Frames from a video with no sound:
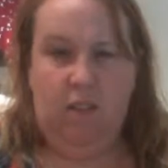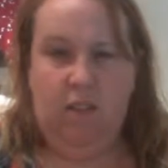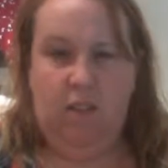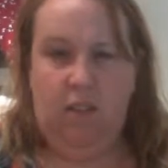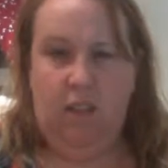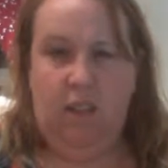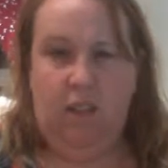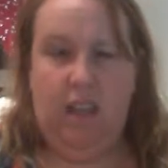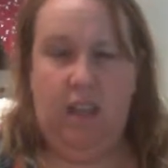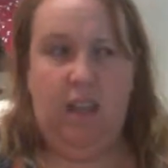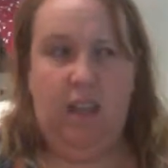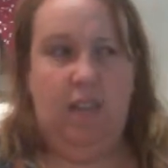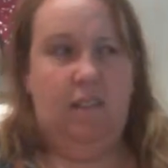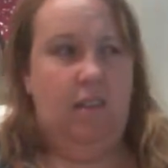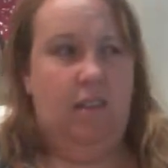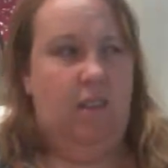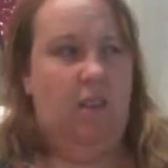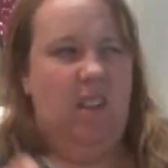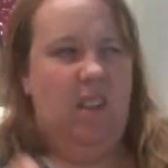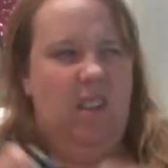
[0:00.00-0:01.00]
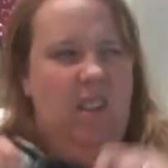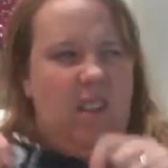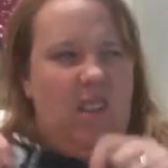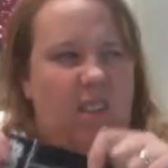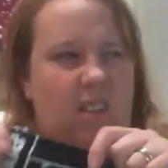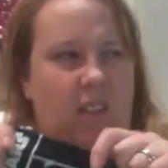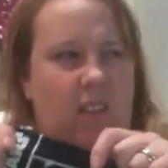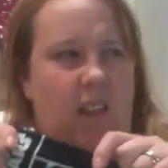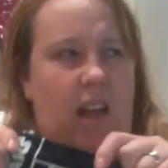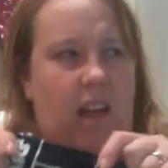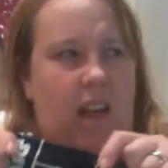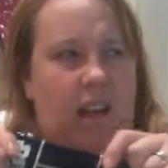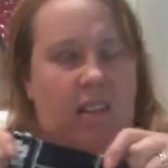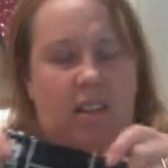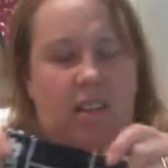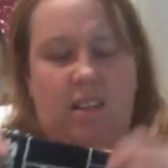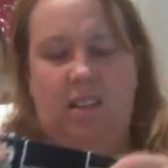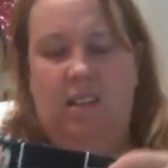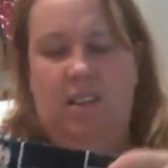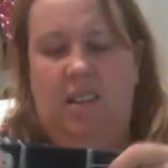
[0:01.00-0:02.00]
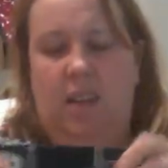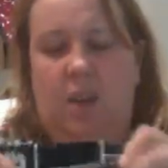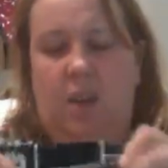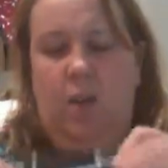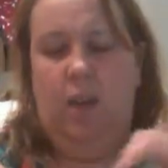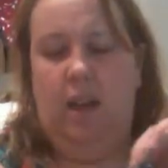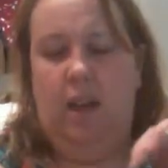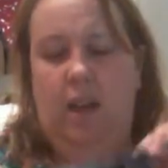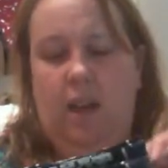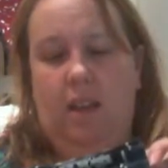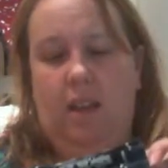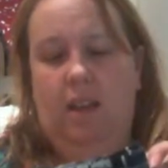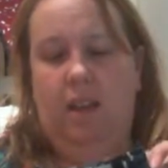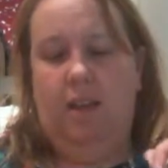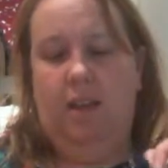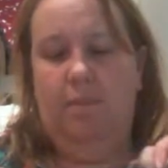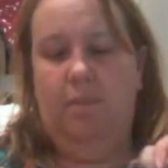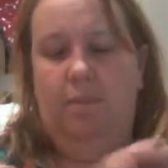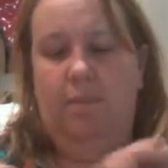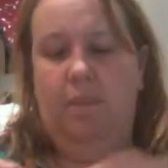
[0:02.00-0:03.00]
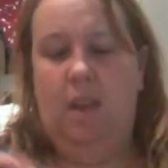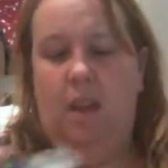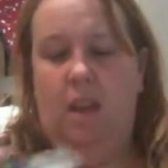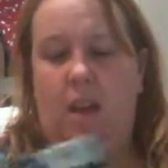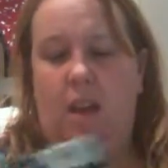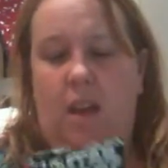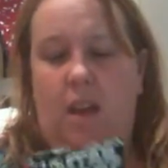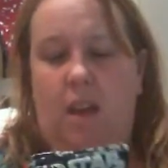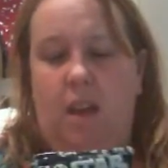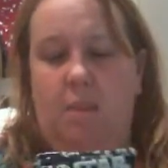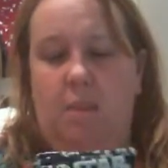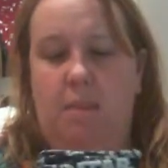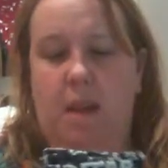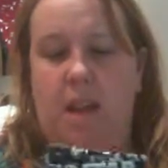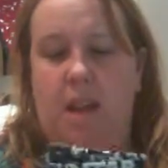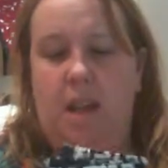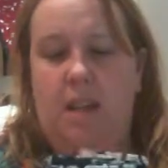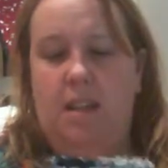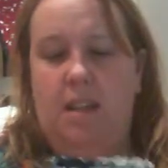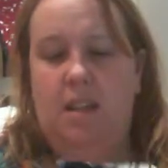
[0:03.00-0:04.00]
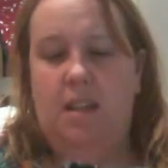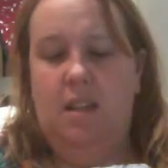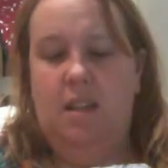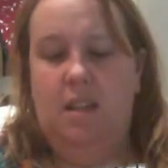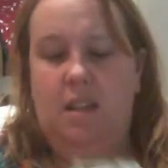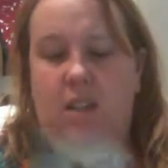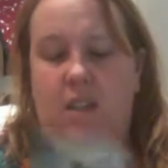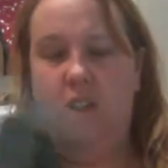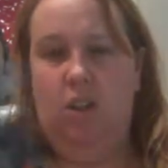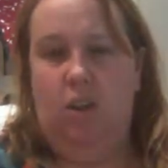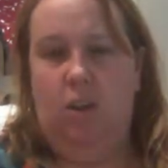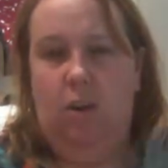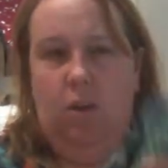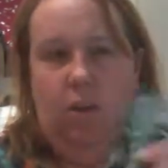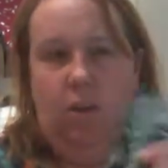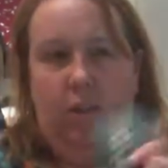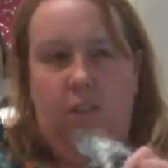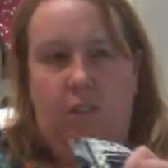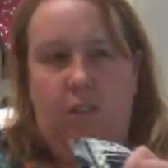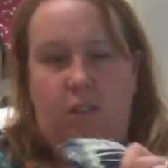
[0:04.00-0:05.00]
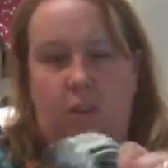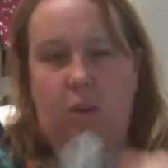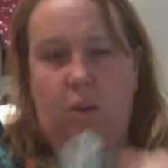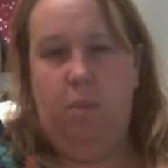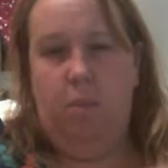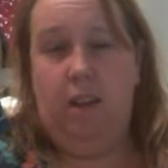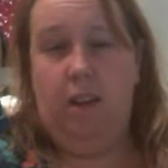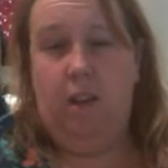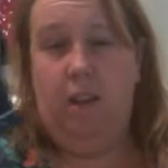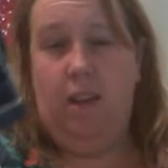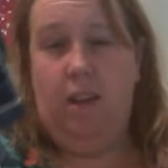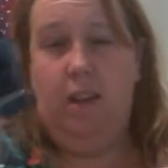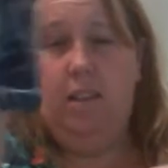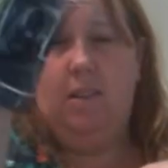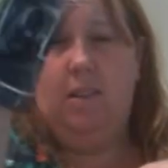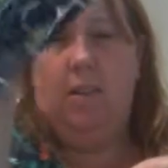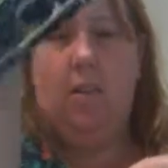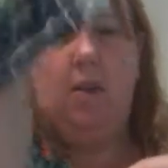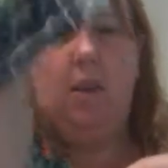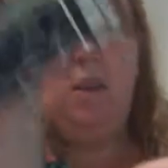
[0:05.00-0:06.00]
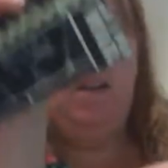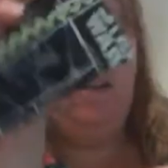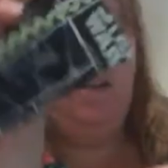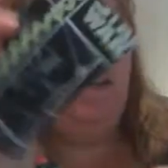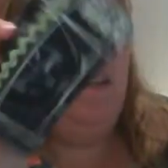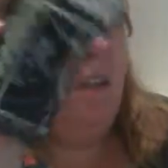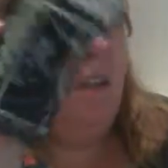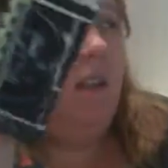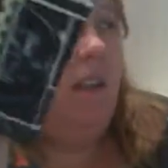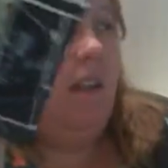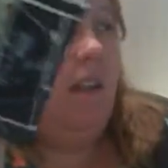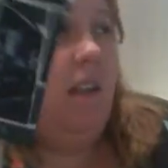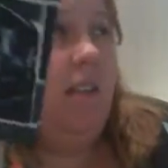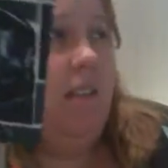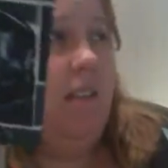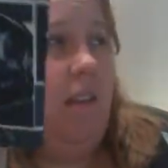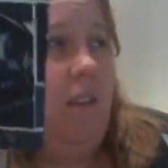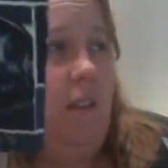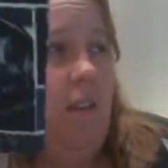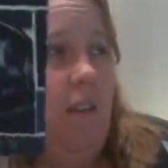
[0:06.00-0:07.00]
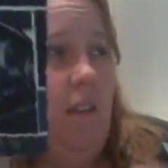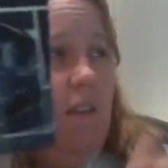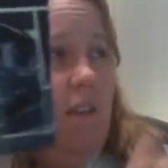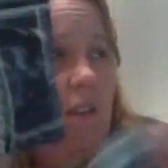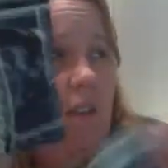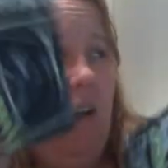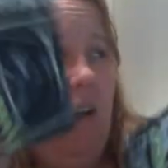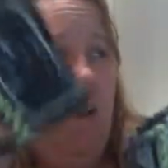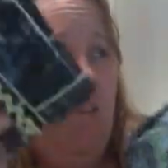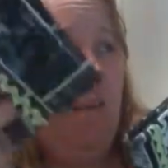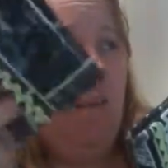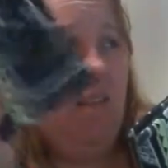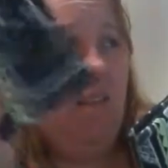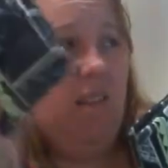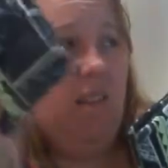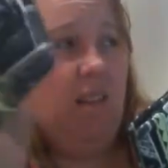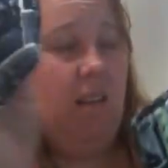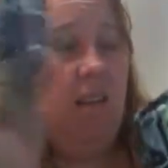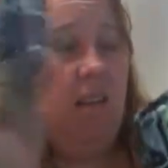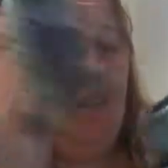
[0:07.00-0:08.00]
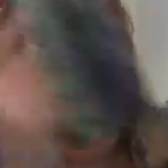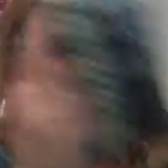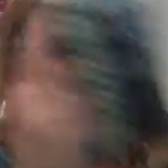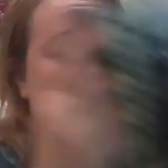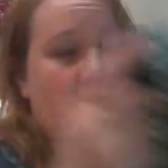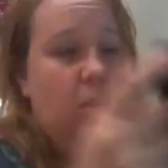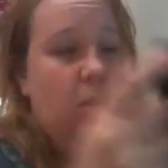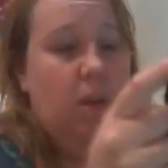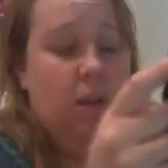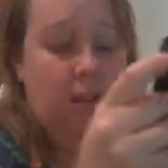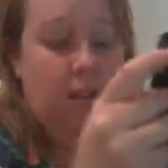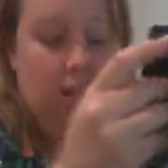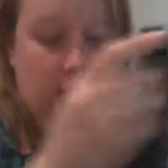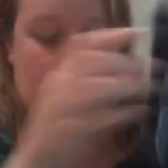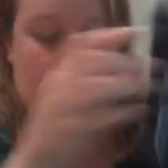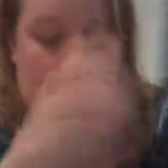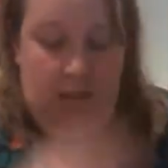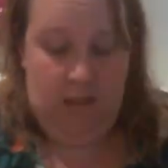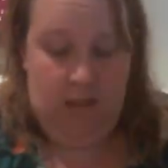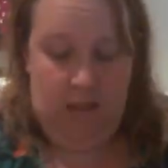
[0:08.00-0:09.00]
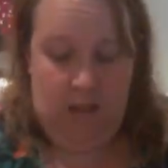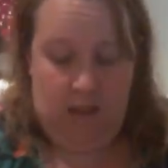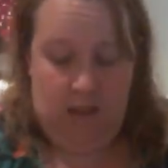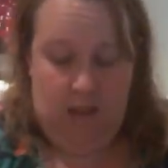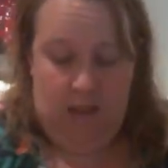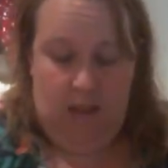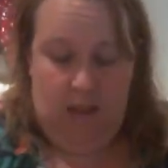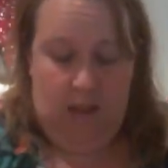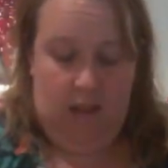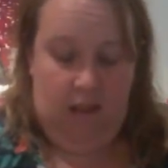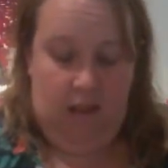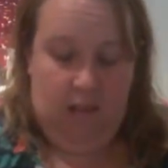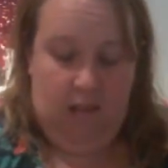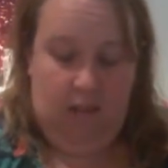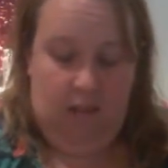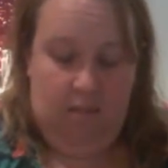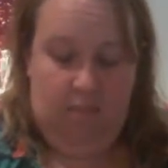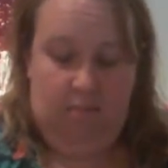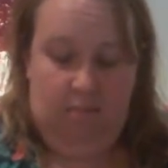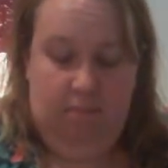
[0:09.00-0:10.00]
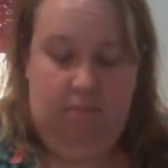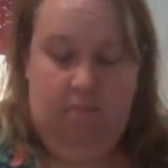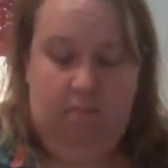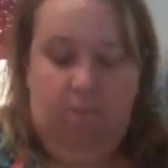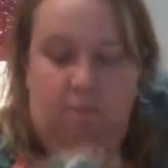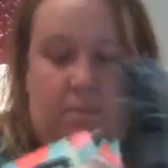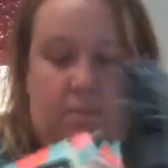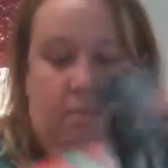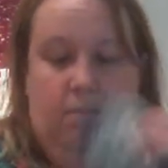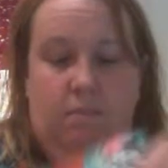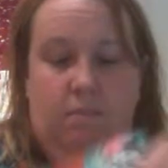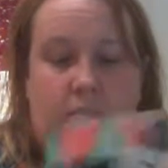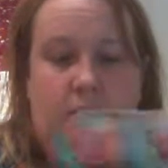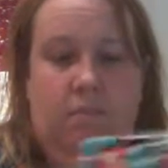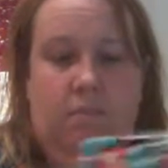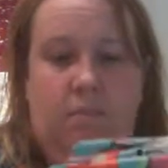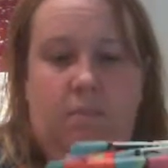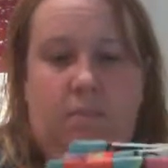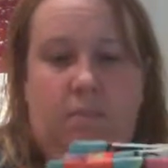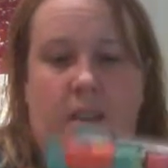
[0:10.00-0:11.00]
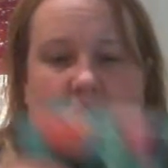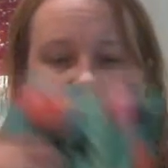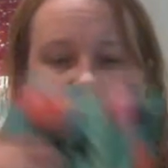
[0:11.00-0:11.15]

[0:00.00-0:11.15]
years, so I just used that because it's nice and quick. And then I made tissue holders for my colleagues at work, so I've got a couple of Star Wars ones, some kind